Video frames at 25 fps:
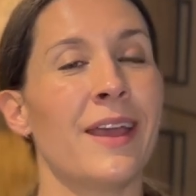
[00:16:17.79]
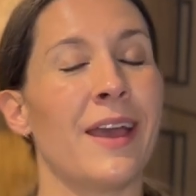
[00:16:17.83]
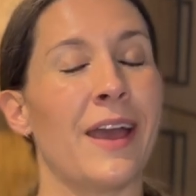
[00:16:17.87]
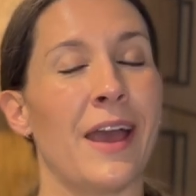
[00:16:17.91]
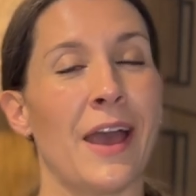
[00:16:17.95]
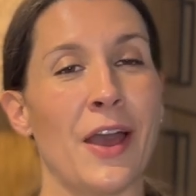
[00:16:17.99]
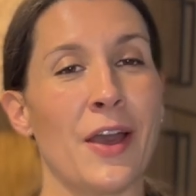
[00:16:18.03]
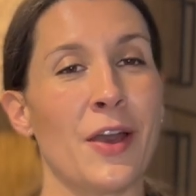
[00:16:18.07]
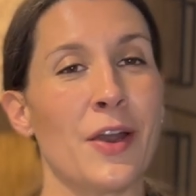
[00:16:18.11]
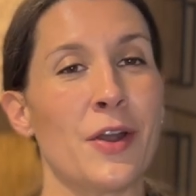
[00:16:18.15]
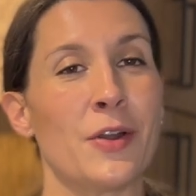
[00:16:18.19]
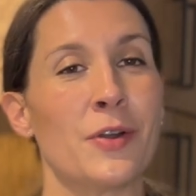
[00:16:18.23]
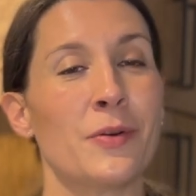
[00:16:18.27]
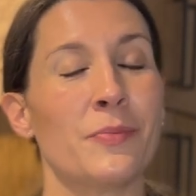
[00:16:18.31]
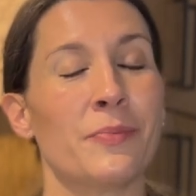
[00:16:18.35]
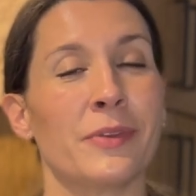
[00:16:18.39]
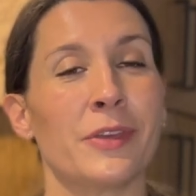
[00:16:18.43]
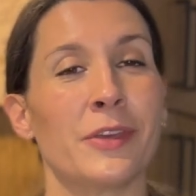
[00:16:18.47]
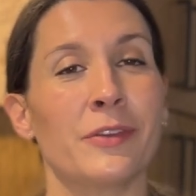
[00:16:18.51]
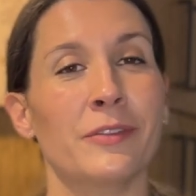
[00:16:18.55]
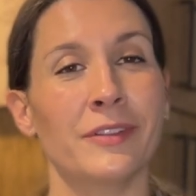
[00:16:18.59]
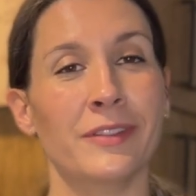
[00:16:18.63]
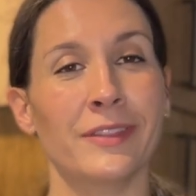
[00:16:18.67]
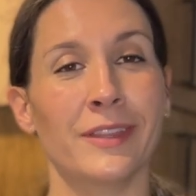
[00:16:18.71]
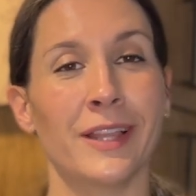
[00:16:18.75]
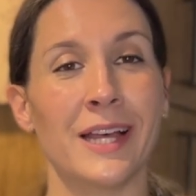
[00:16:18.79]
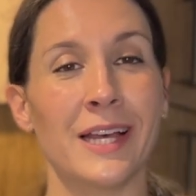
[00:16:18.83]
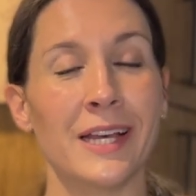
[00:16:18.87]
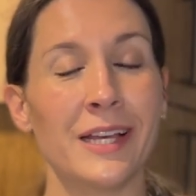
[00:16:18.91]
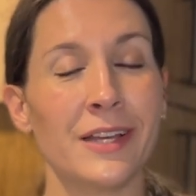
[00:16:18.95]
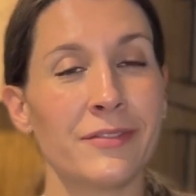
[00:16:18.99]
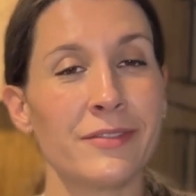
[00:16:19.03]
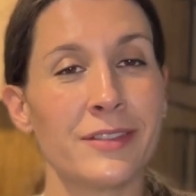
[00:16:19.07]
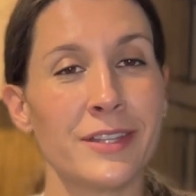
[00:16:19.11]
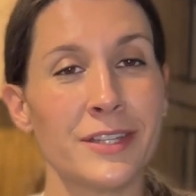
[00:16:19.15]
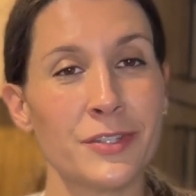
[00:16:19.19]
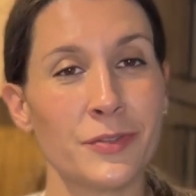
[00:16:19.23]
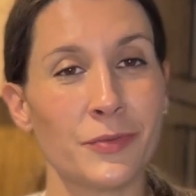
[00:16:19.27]
I hope you
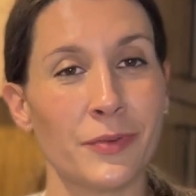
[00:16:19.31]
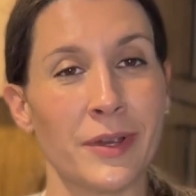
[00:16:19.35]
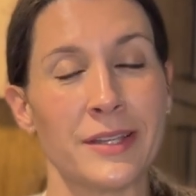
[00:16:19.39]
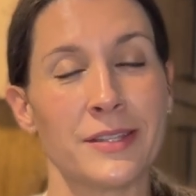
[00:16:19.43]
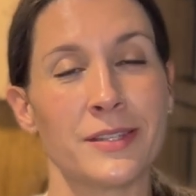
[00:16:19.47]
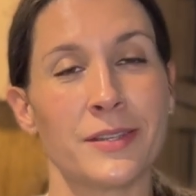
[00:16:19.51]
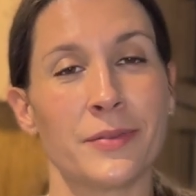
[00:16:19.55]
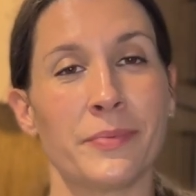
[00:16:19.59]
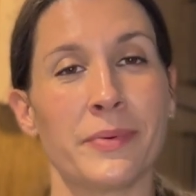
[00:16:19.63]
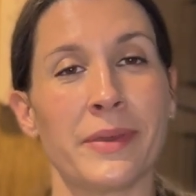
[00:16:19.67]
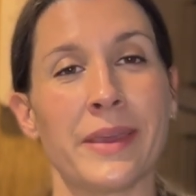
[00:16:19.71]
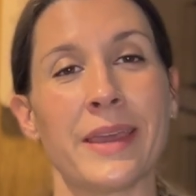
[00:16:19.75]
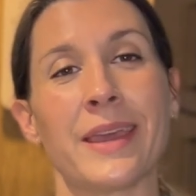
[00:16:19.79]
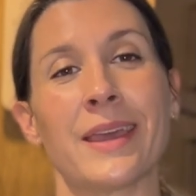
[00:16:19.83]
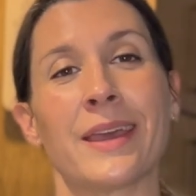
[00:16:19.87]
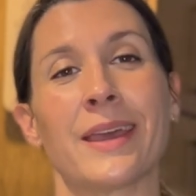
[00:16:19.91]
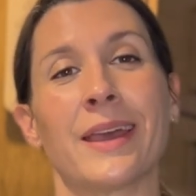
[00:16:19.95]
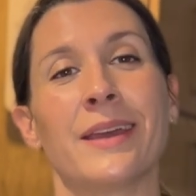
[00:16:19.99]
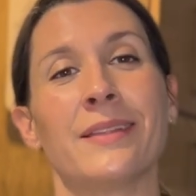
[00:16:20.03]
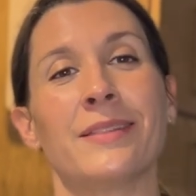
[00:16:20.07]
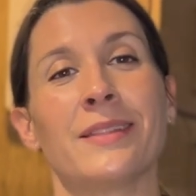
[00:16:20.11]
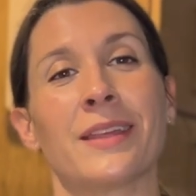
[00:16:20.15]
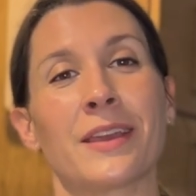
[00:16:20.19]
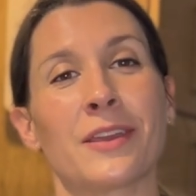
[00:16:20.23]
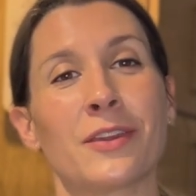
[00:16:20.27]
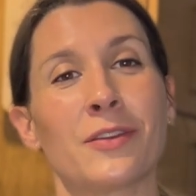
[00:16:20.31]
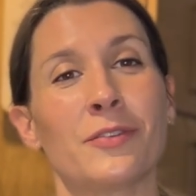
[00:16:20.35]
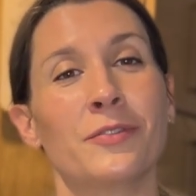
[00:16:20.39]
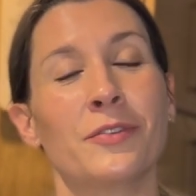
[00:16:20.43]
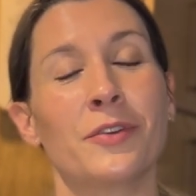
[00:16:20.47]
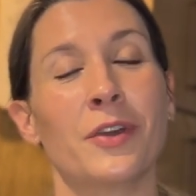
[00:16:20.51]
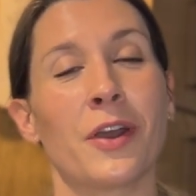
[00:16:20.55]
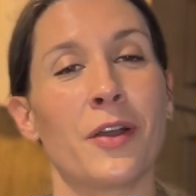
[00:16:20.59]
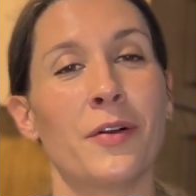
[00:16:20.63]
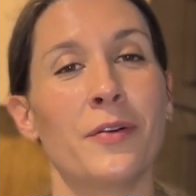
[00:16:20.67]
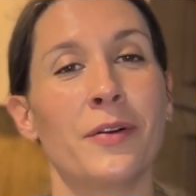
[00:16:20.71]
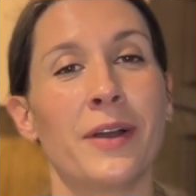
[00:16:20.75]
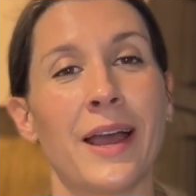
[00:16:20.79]
love this recipe and that you
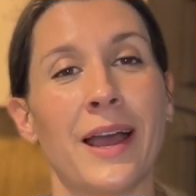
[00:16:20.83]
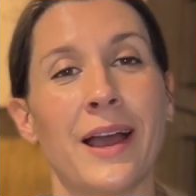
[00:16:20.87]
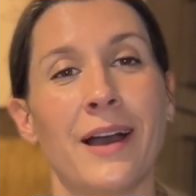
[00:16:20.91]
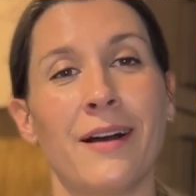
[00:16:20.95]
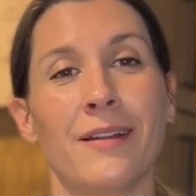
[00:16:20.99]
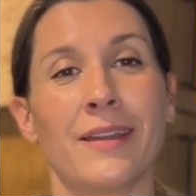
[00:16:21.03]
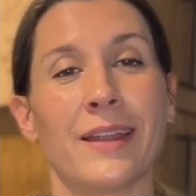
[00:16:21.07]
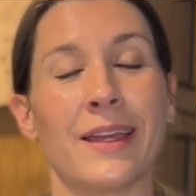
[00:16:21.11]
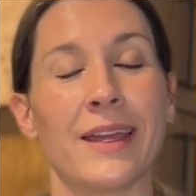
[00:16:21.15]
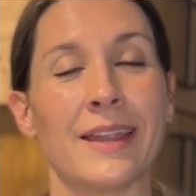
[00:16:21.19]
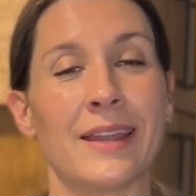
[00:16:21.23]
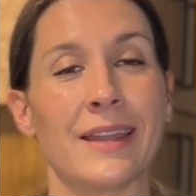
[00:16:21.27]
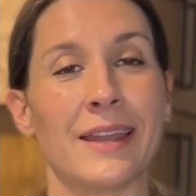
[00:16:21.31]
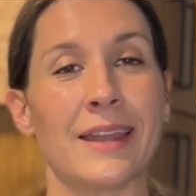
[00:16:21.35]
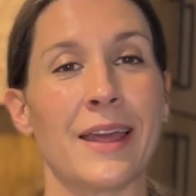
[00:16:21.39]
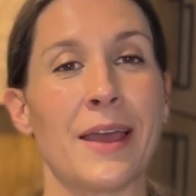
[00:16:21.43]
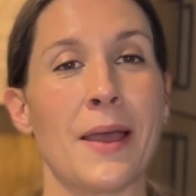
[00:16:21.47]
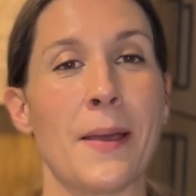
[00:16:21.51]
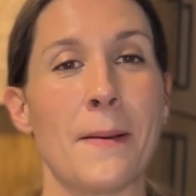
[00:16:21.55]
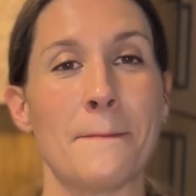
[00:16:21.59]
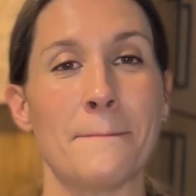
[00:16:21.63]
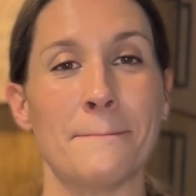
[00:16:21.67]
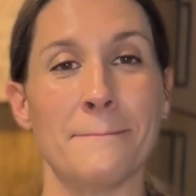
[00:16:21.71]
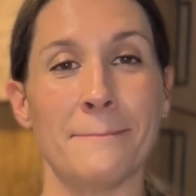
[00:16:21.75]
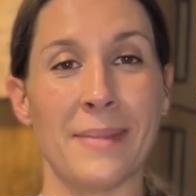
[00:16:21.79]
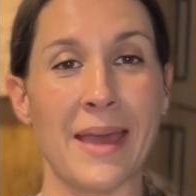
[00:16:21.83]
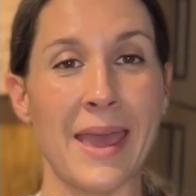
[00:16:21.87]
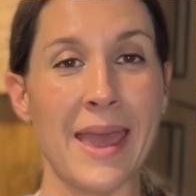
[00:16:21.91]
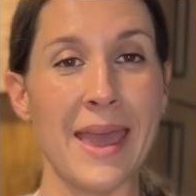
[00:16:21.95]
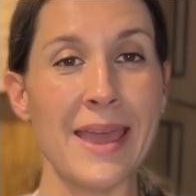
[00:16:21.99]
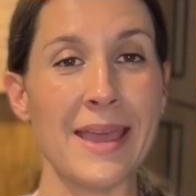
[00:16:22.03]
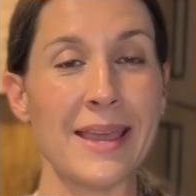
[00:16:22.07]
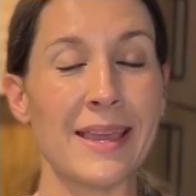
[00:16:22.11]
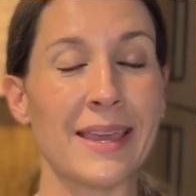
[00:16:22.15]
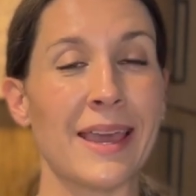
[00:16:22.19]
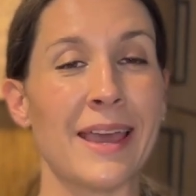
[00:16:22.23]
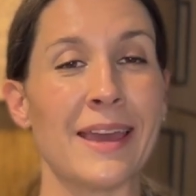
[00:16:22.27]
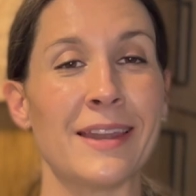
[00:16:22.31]
go out and
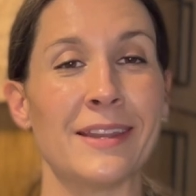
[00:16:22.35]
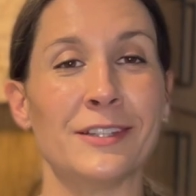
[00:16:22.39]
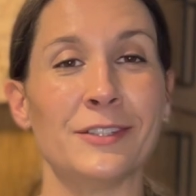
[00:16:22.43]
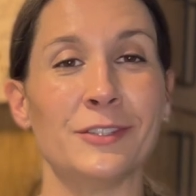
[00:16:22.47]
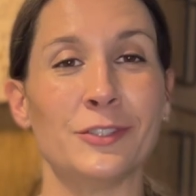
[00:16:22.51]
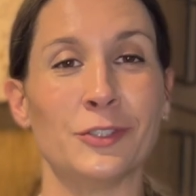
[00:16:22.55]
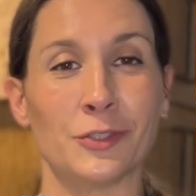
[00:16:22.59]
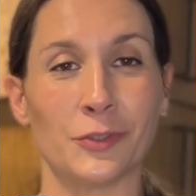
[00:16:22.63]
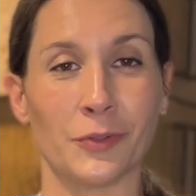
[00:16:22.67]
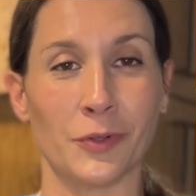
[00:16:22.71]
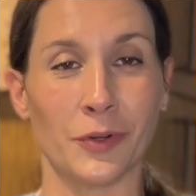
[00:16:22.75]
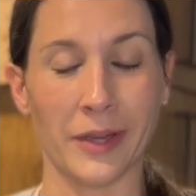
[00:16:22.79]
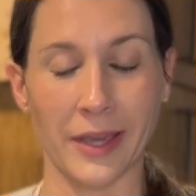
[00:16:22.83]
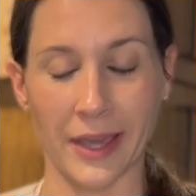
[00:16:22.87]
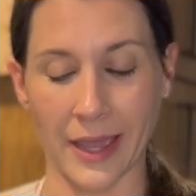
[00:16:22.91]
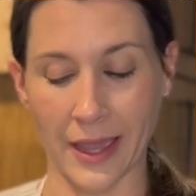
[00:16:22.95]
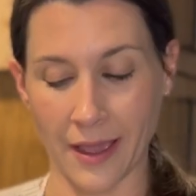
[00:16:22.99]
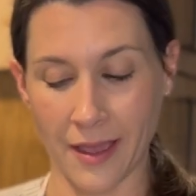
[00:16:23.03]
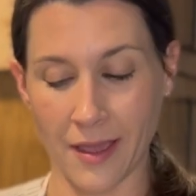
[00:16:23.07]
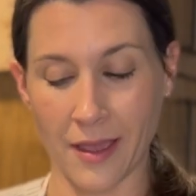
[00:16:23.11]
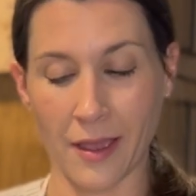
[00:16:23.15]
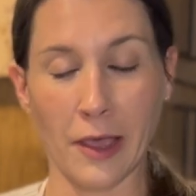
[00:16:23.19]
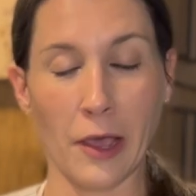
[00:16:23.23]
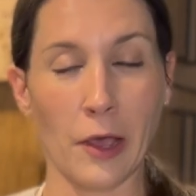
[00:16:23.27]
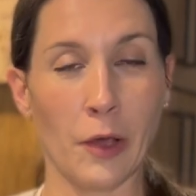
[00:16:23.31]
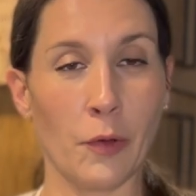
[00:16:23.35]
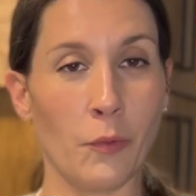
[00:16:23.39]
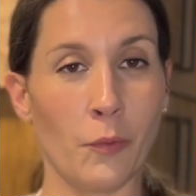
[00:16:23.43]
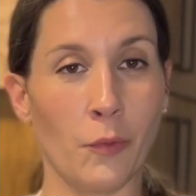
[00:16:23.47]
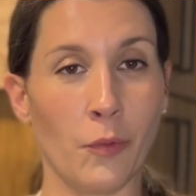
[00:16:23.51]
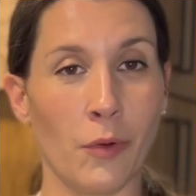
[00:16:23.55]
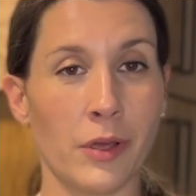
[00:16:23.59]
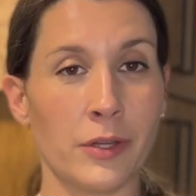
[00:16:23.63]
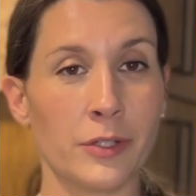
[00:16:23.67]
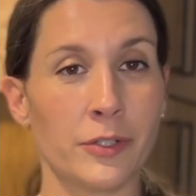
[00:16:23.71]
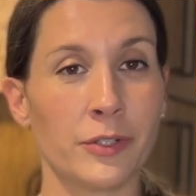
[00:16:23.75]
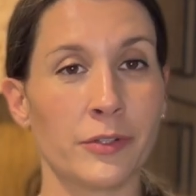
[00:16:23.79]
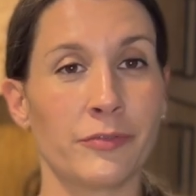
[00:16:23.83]
make and enjoy a
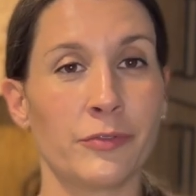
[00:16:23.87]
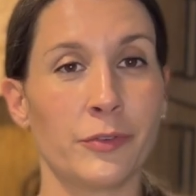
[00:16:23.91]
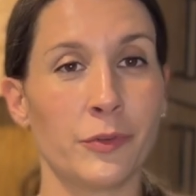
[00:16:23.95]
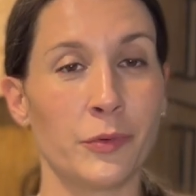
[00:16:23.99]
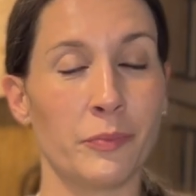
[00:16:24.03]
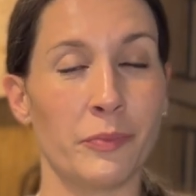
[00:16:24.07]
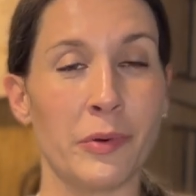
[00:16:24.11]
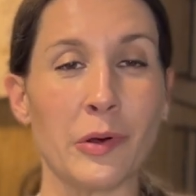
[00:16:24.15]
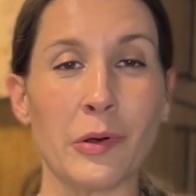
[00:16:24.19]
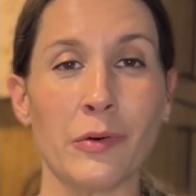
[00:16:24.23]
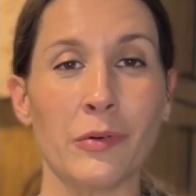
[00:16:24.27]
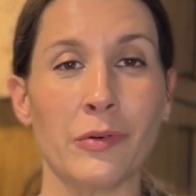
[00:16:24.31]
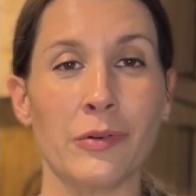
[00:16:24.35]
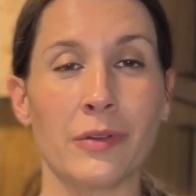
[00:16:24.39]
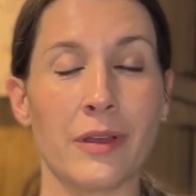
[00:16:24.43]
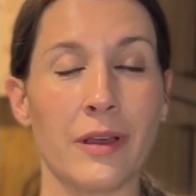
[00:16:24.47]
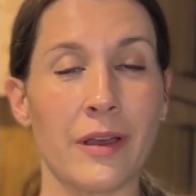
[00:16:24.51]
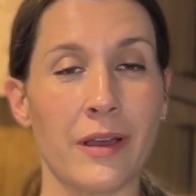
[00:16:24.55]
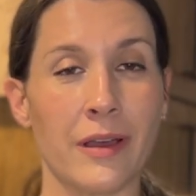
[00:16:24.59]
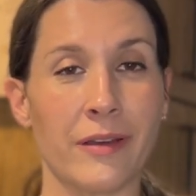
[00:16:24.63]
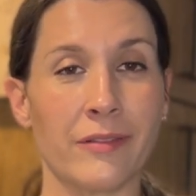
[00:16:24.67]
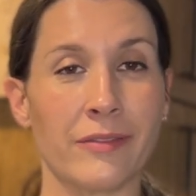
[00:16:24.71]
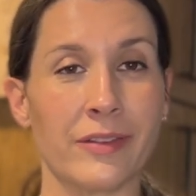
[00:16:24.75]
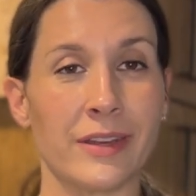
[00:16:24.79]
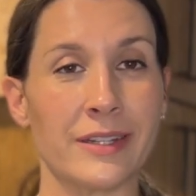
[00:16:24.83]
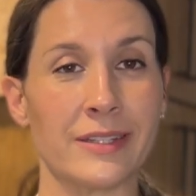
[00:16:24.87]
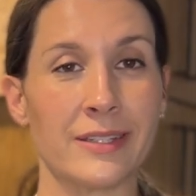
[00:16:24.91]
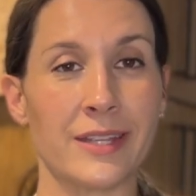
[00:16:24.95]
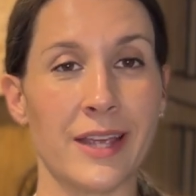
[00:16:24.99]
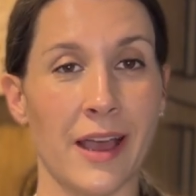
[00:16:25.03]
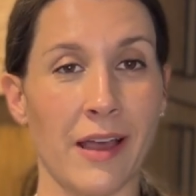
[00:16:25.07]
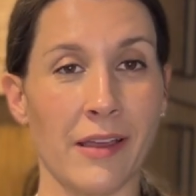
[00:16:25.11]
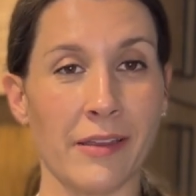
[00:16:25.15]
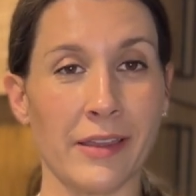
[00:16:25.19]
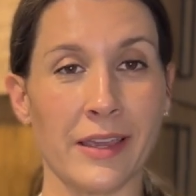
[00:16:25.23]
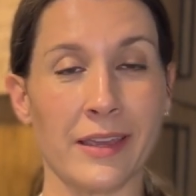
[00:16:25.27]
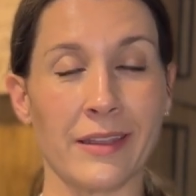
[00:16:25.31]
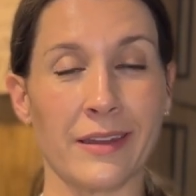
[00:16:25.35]
wonderful bowl of
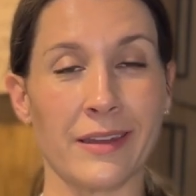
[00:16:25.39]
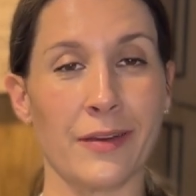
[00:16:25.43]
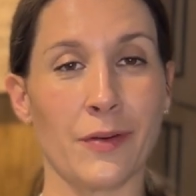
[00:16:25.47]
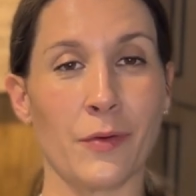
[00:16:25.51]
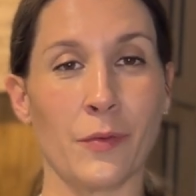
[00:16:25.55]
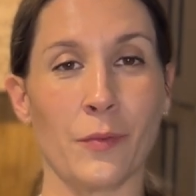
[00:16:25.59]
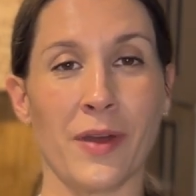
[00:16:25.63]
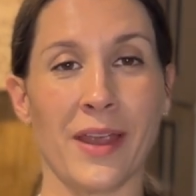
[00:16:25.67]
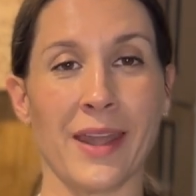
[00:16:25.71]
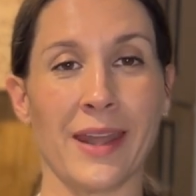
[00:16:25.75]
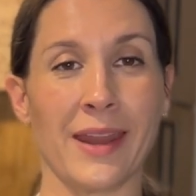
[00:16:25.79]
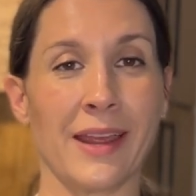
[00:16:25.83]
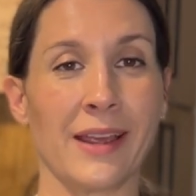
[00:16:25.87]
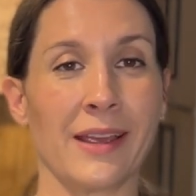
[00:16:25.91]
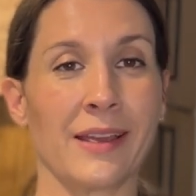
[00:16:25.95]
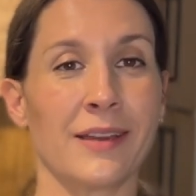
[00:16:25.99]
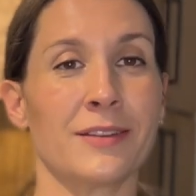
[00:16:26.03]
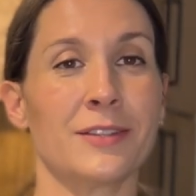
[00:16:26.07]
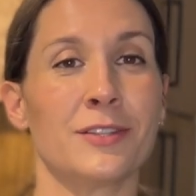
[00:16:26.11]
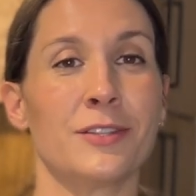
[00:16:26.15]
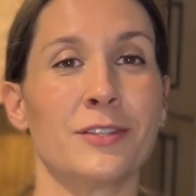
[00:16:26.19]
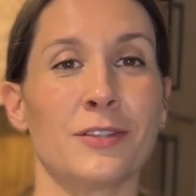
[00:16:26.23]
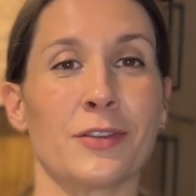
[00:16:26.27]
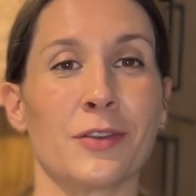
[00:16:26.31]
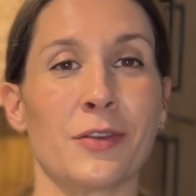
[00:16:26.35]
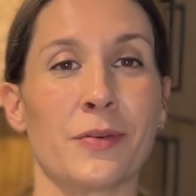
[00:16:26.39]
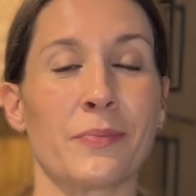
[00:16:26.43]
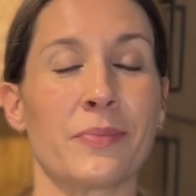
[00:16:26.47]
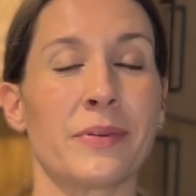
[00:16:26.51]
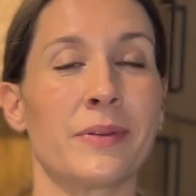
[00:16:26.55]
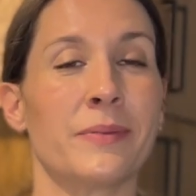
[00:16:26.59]
Italian wedding soup.